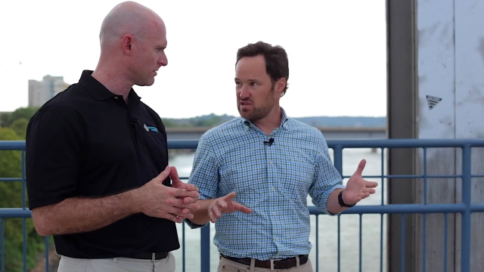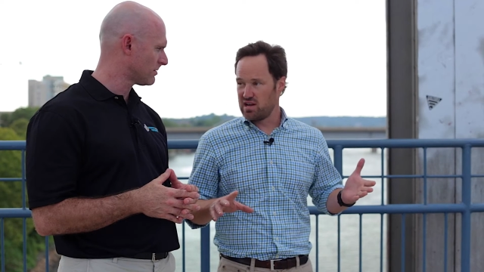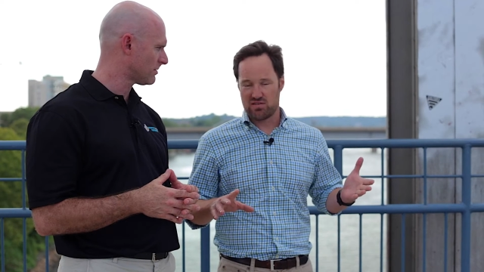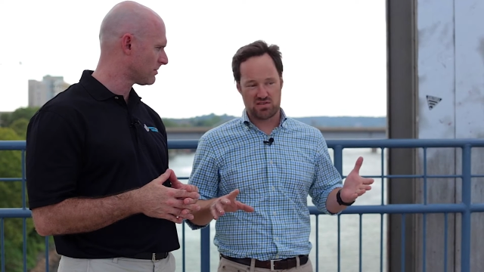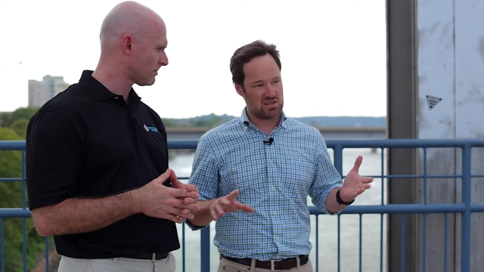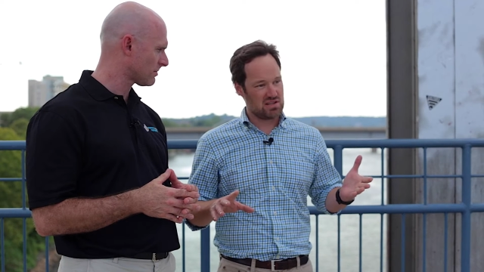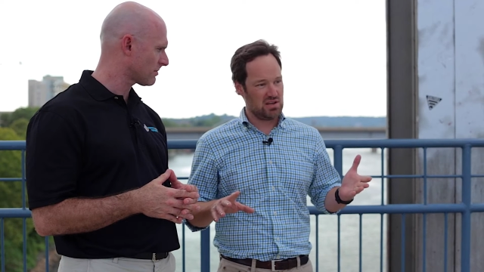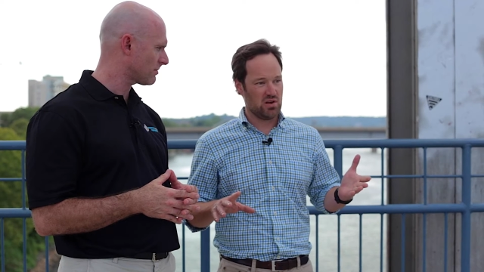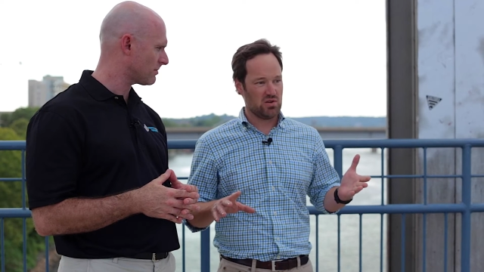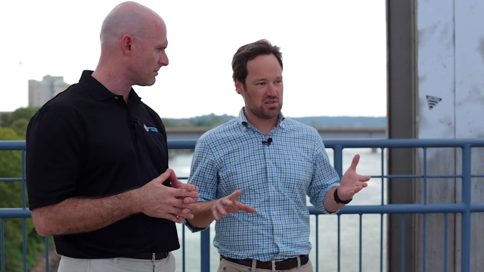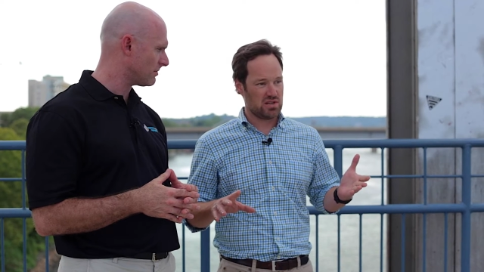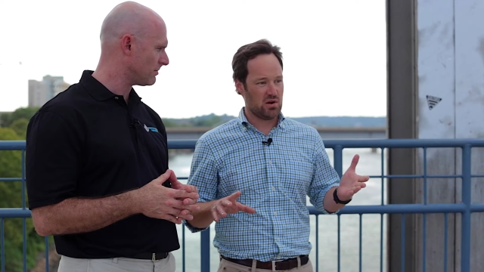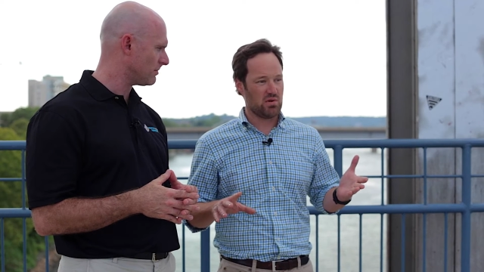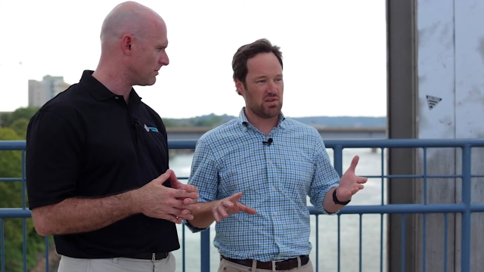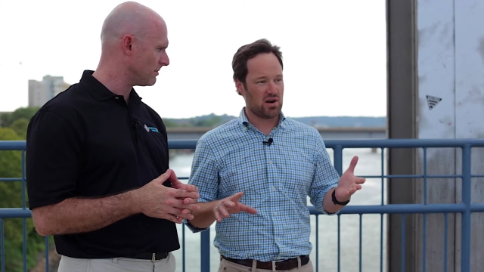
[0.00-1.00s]
Speaker 1: set of skills
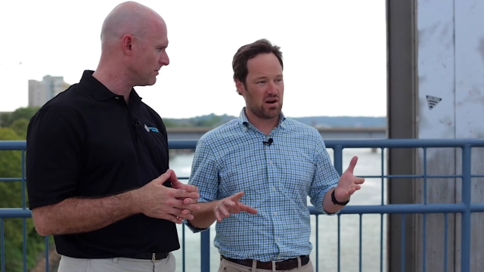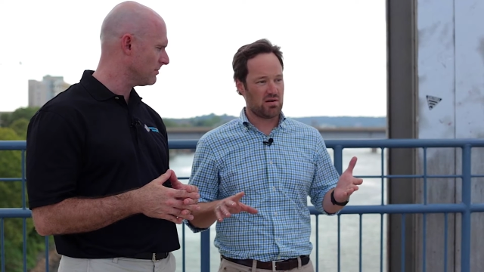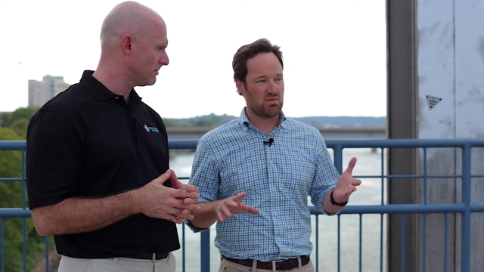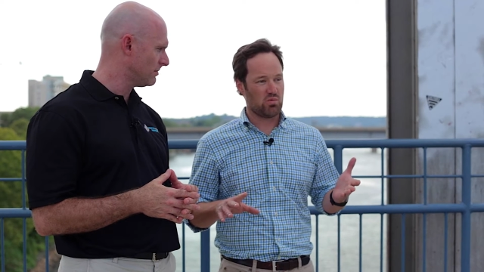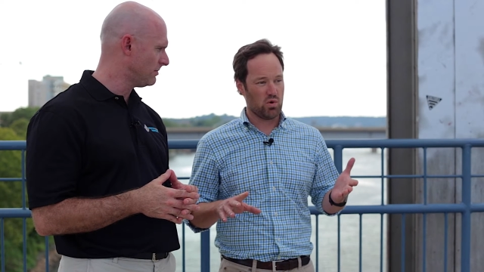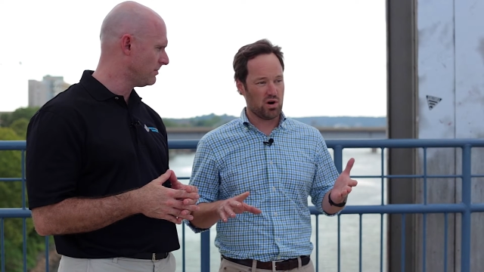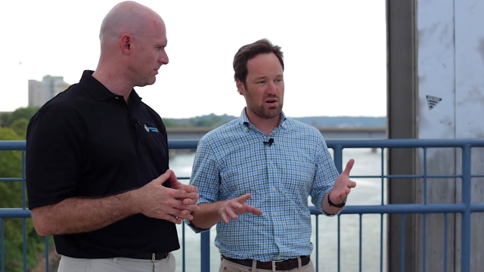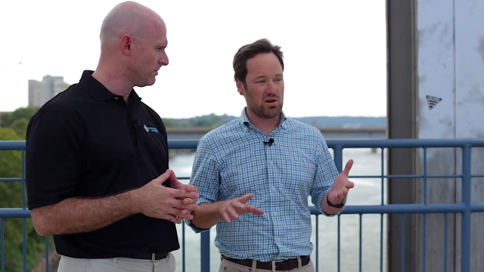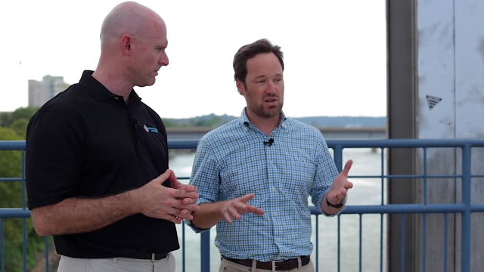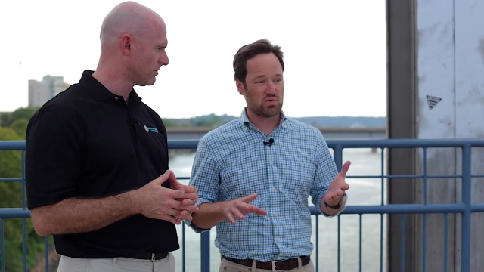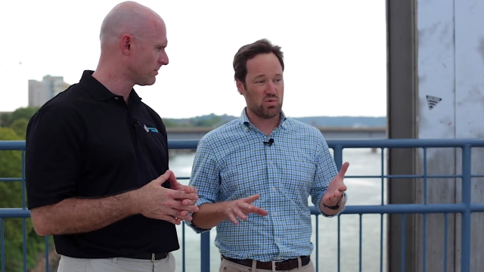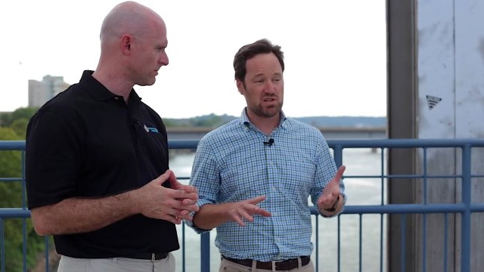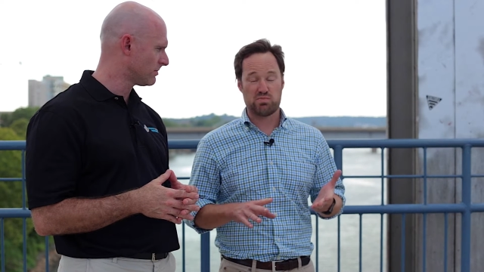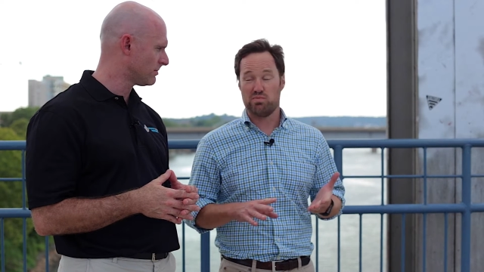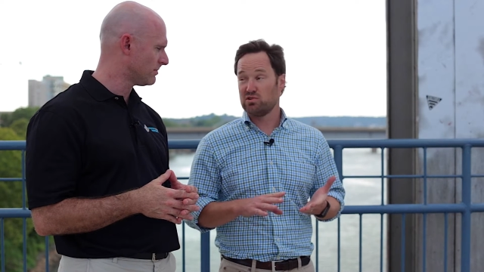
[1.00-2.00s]
here with our workers,
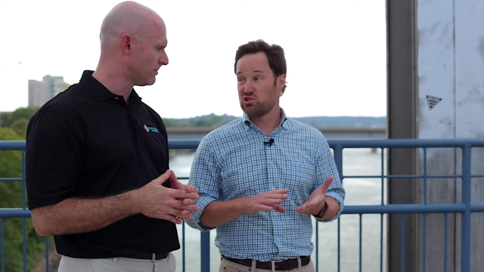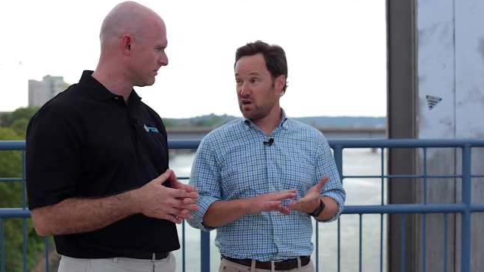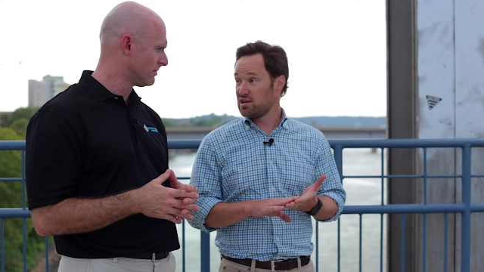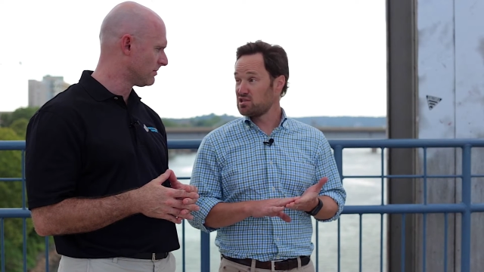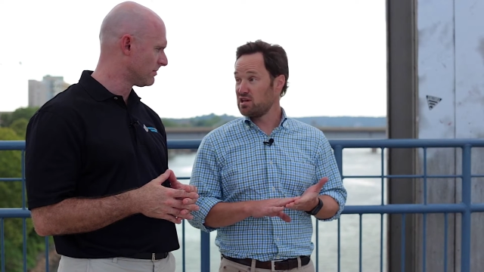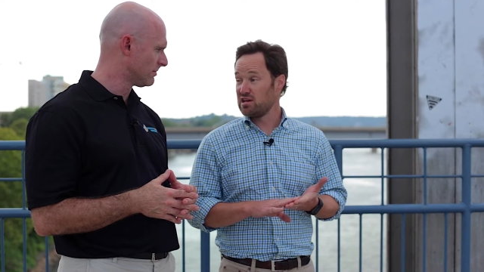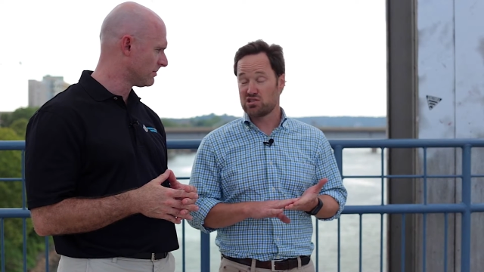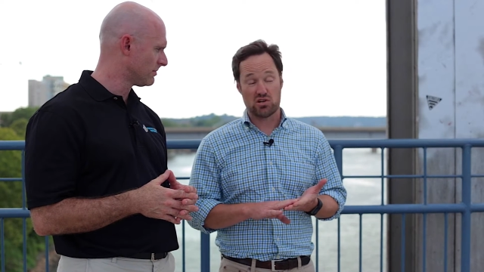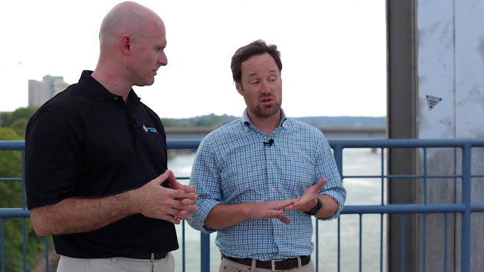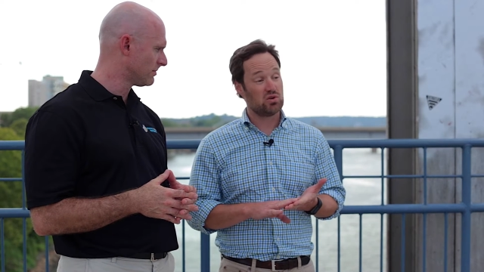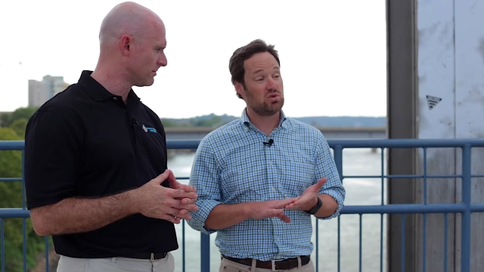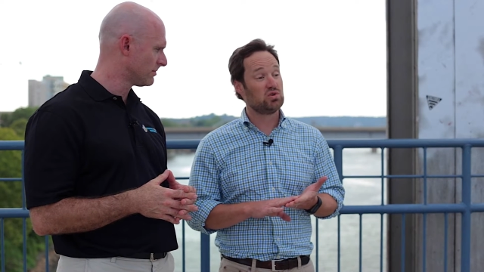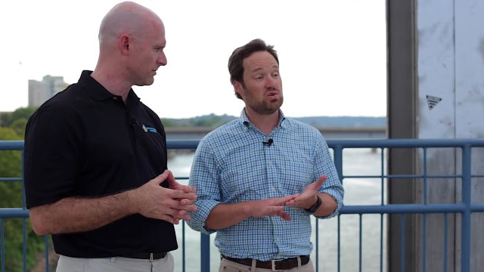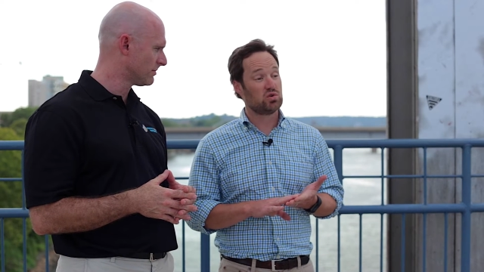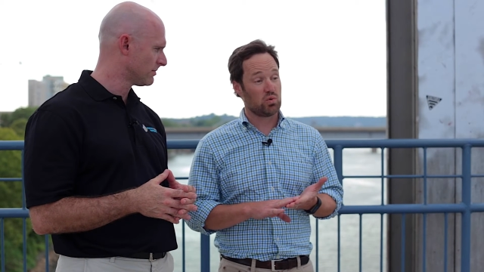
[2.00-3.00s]
which translates to
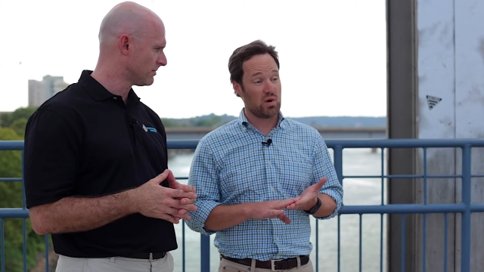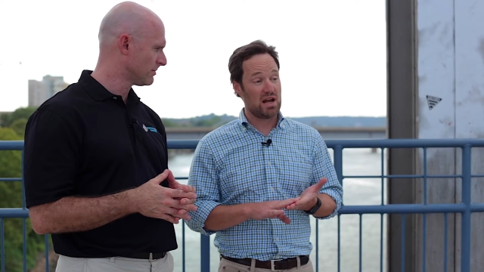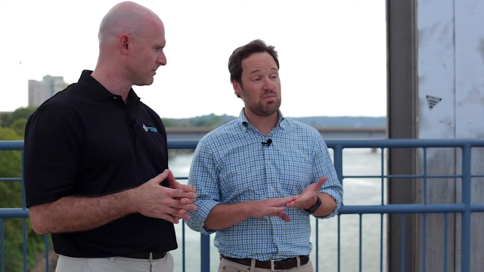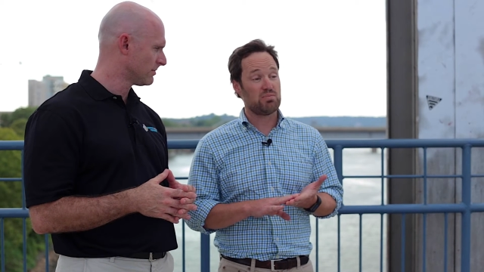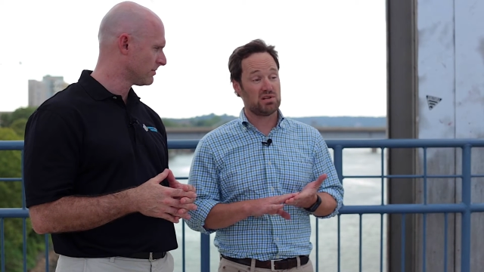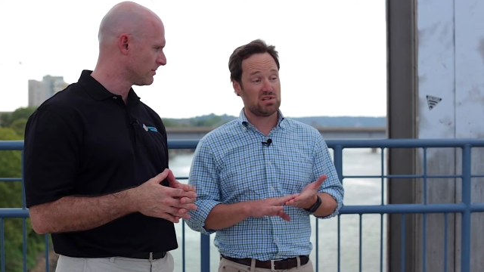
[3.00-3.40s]
great